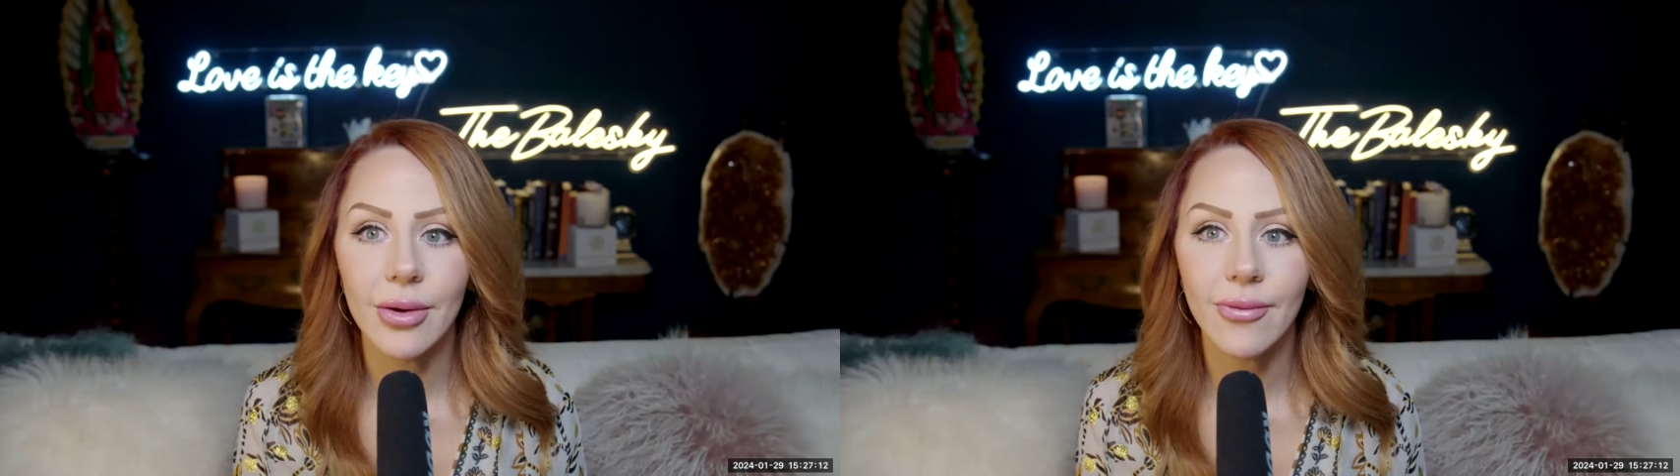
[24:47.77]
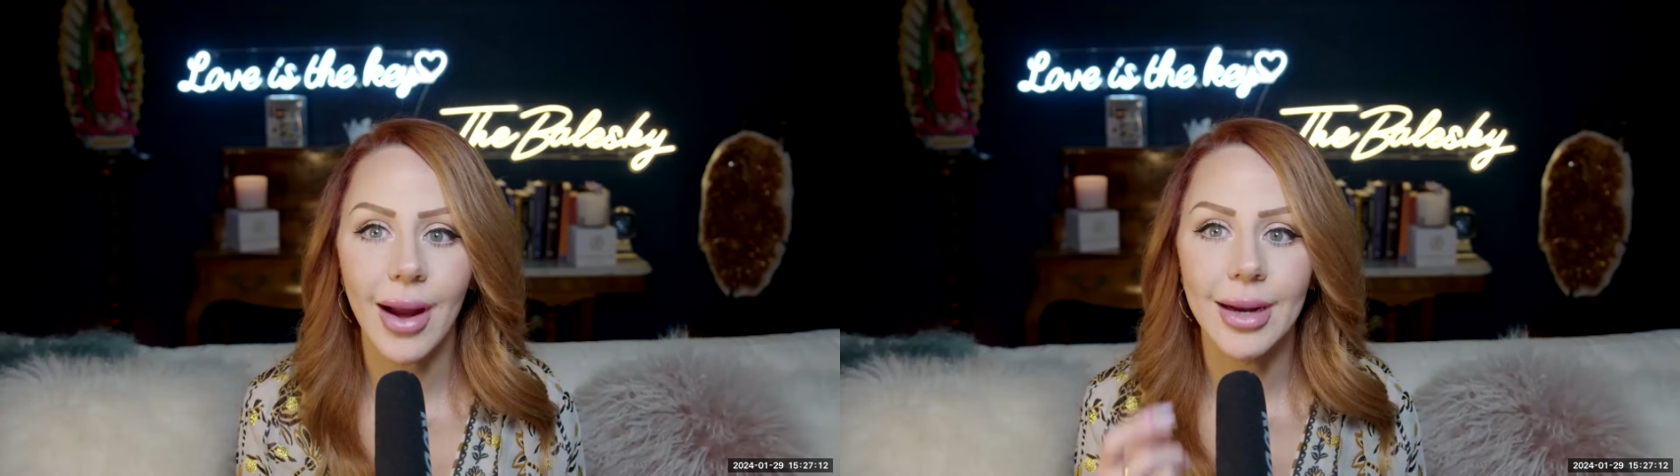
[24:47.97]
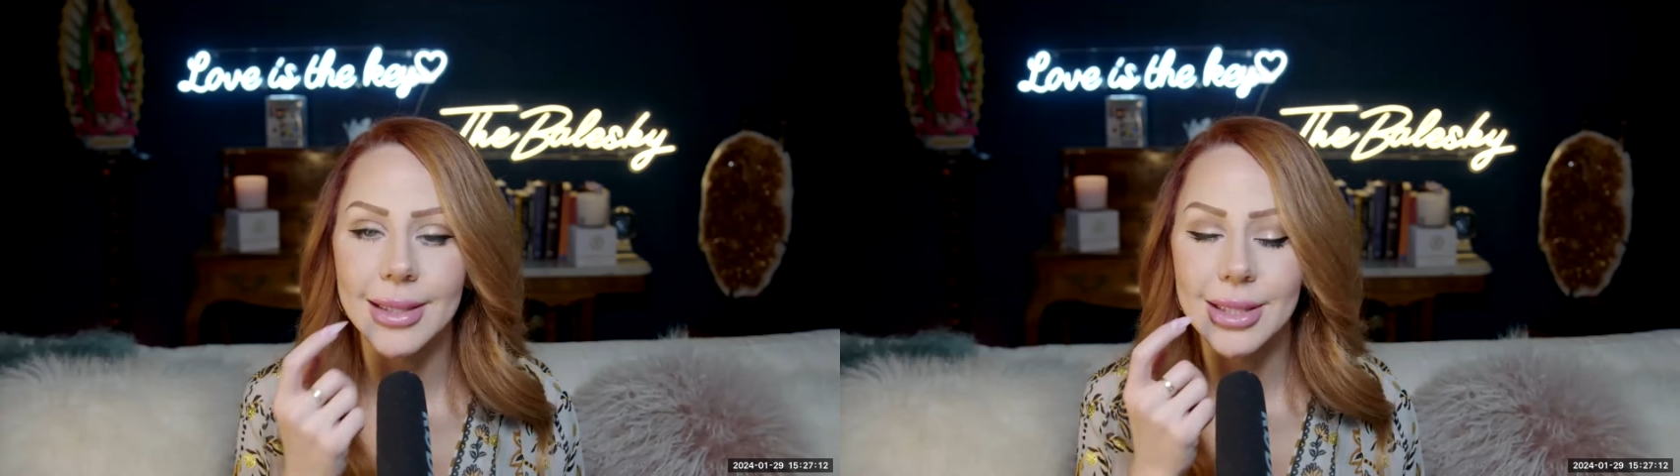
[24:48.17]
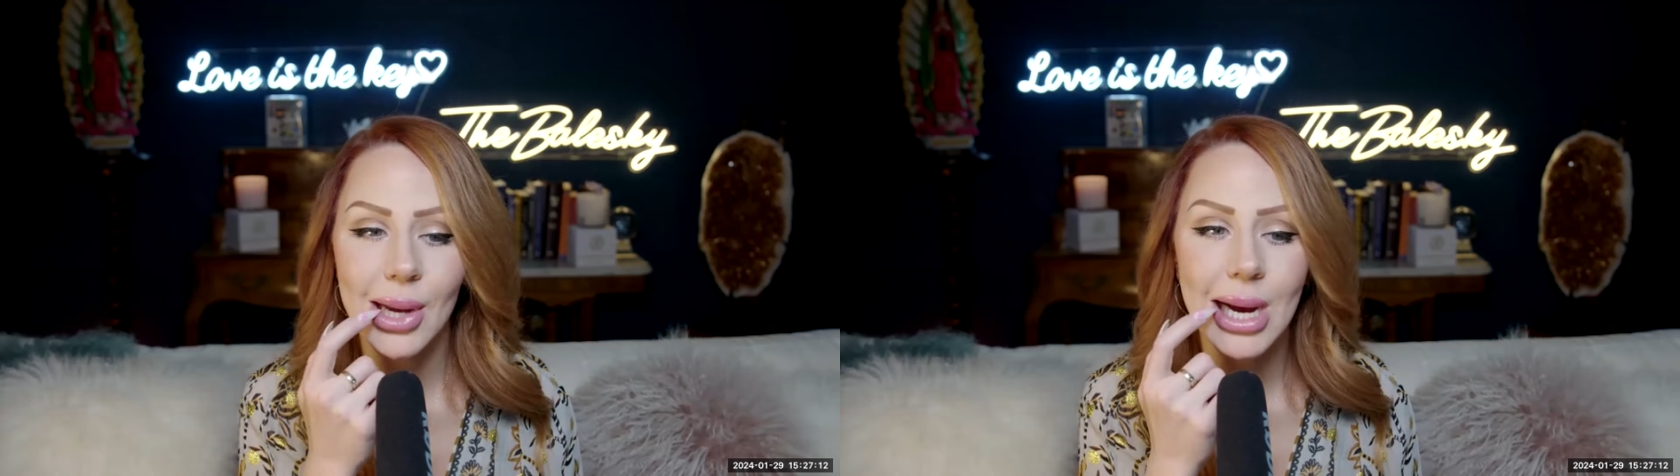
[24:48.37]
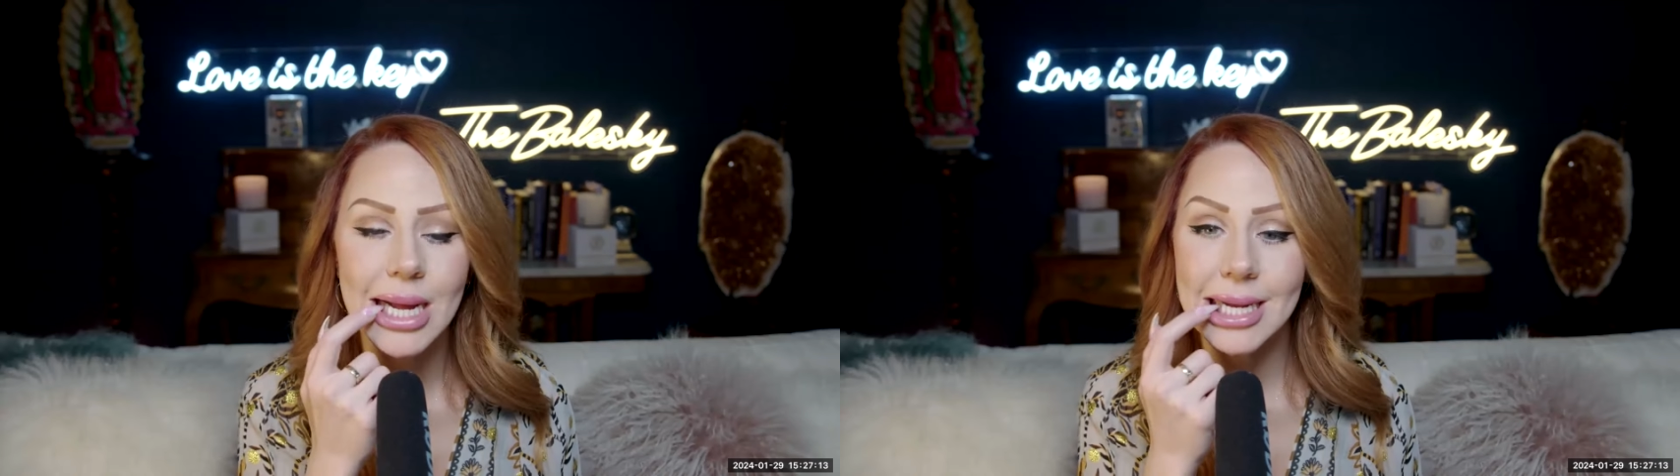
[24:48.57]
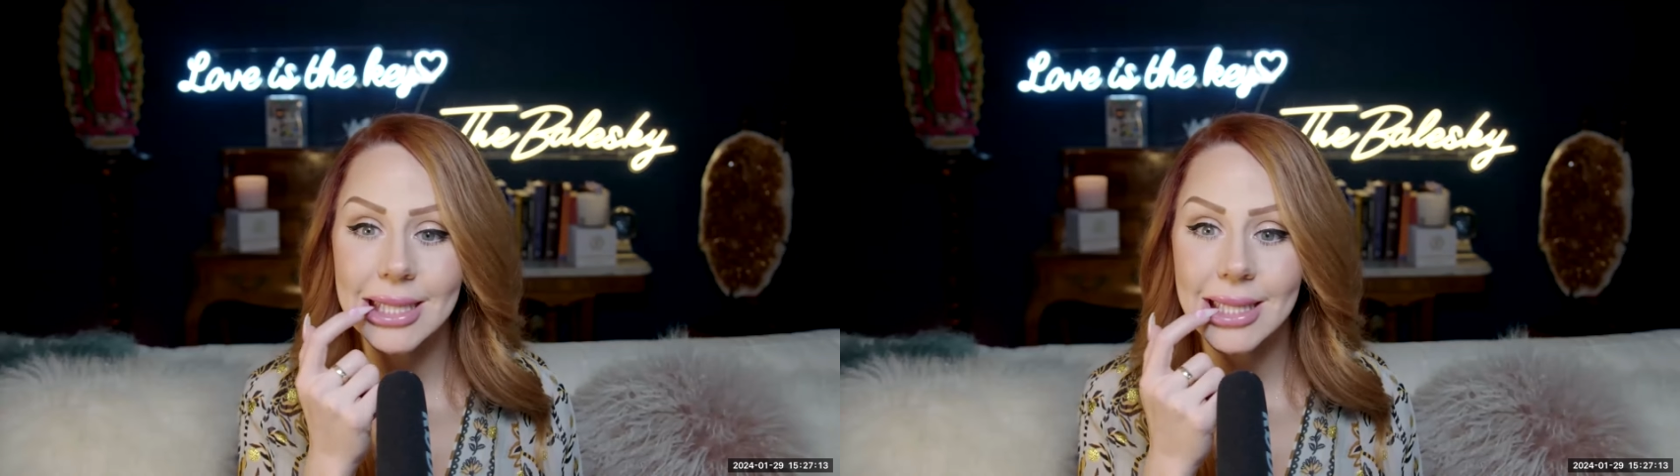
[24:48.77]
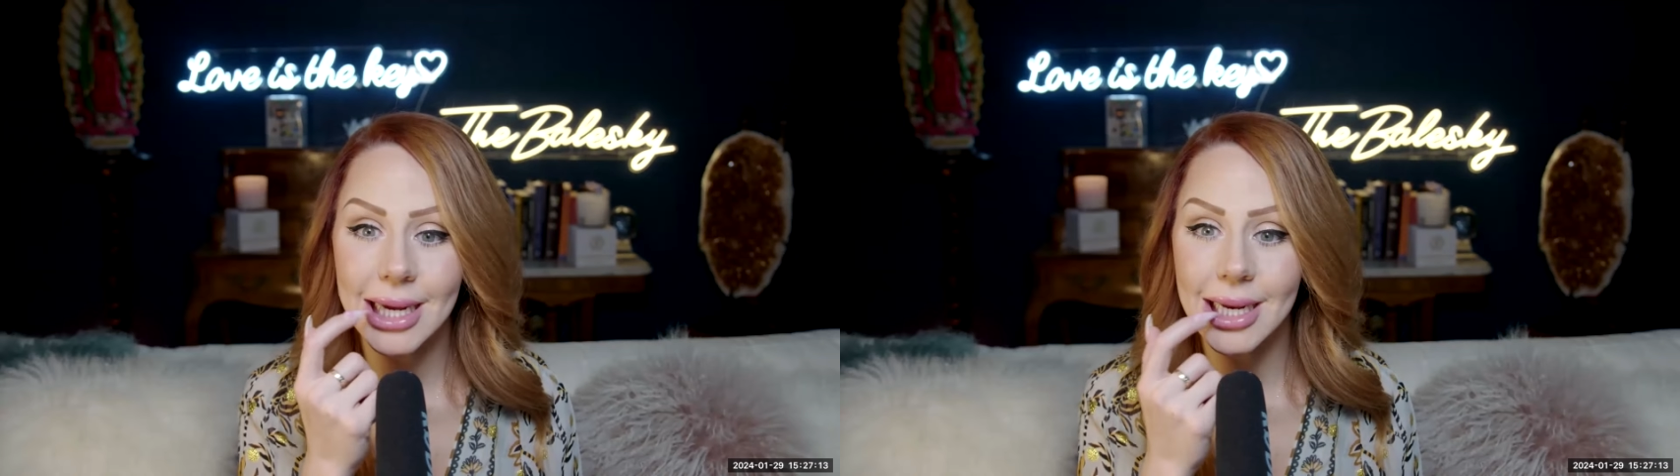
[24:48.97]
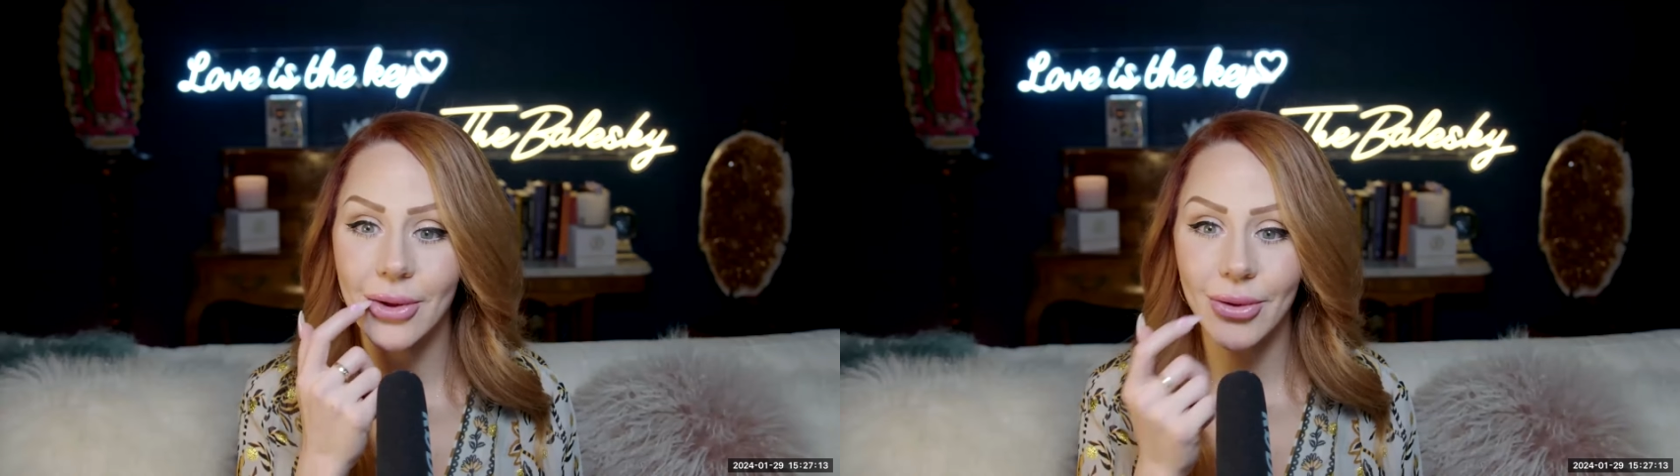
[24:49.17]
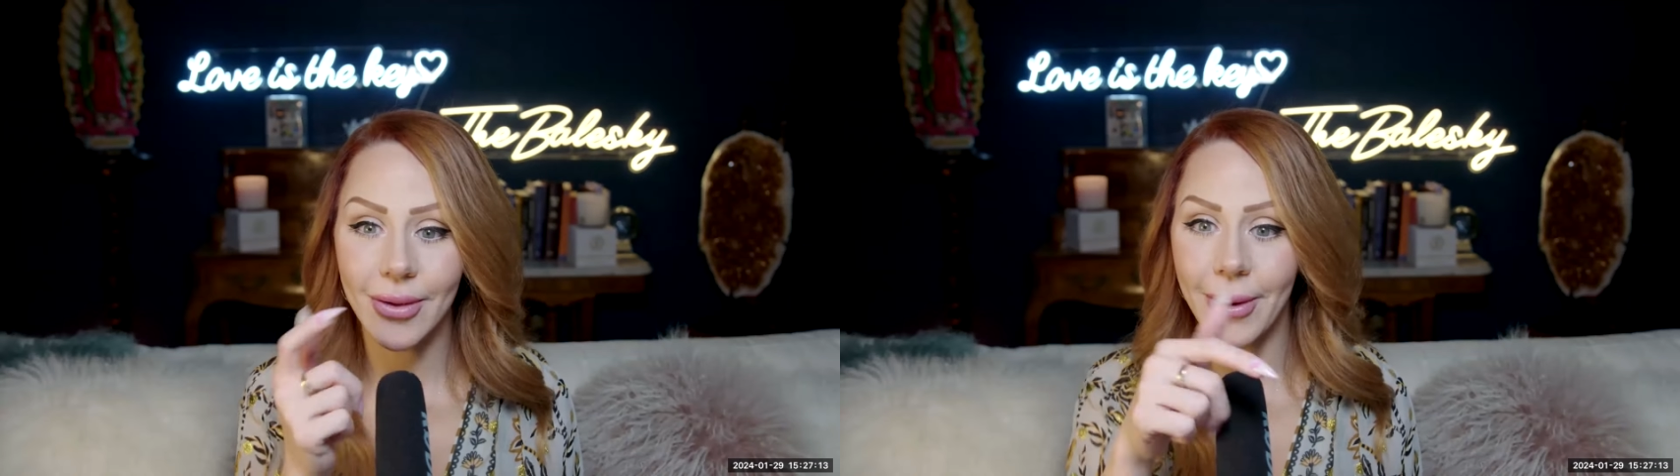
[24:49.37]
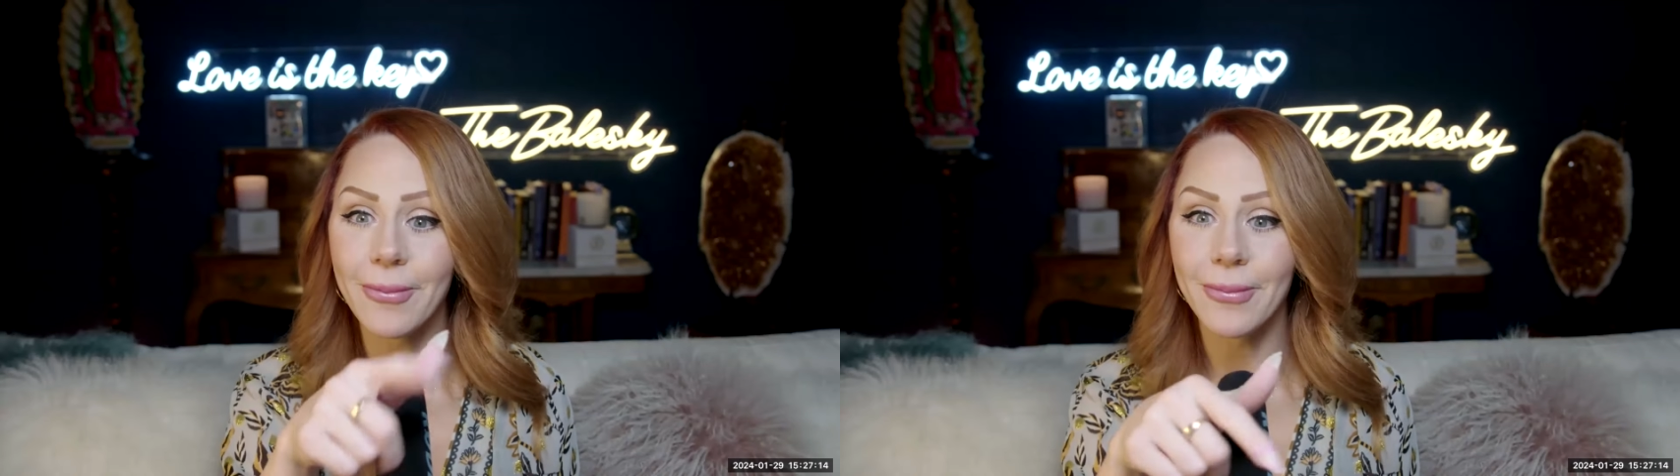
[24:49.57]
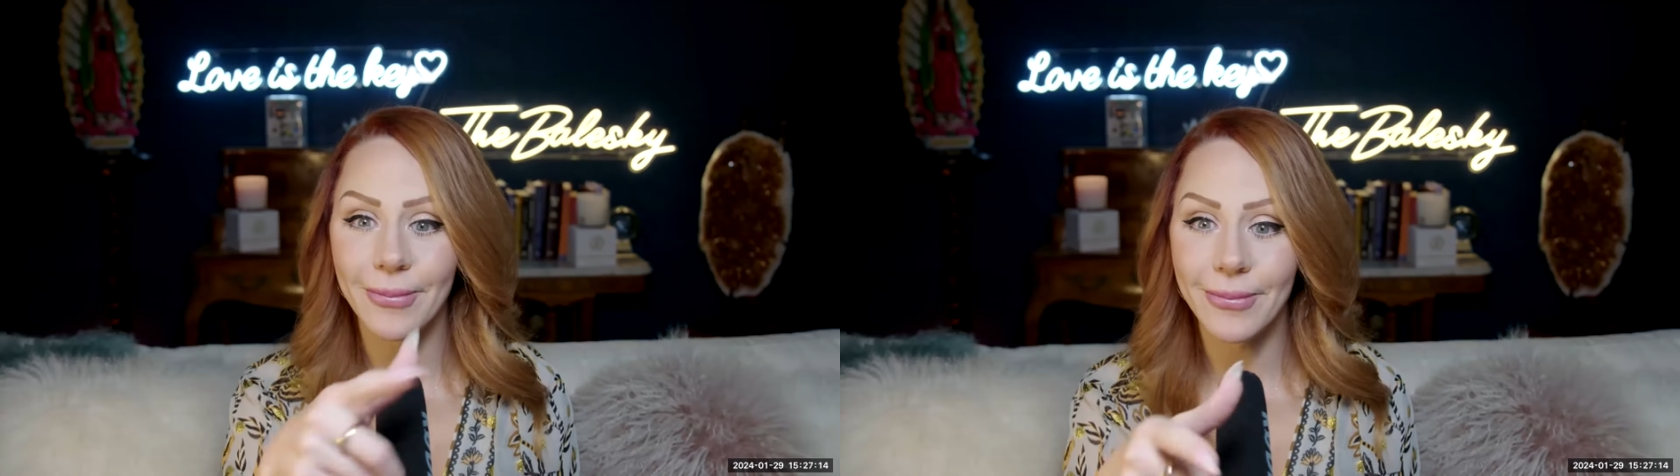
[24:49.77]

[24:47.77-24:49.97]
They're fine. And so that's another thing.